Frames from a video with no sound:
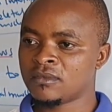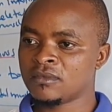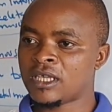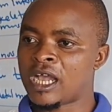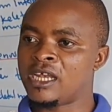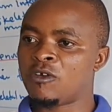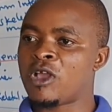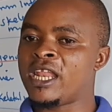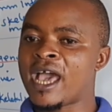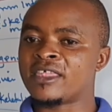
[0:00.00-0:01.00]
And
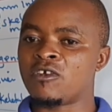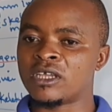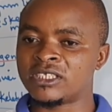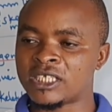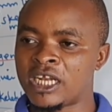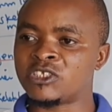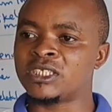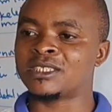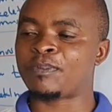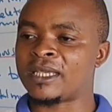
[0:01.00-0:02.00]
when
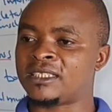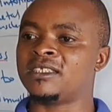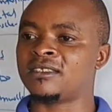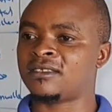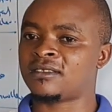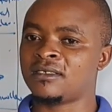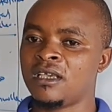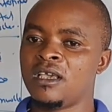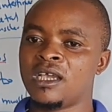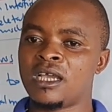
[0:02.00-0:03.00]
atherosclerosis persists,
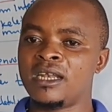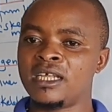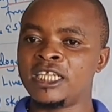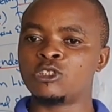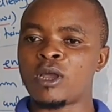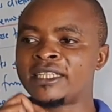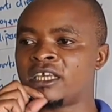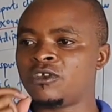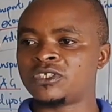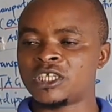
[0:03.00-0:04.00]
can lead to
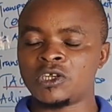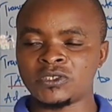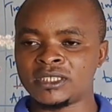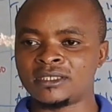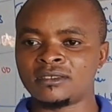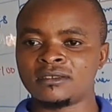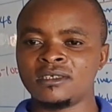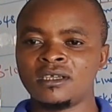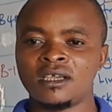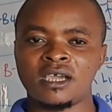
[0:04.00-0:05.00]
arteriosclerosis,
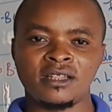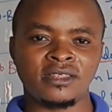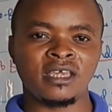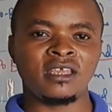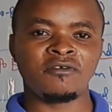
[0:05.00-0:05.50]
and then even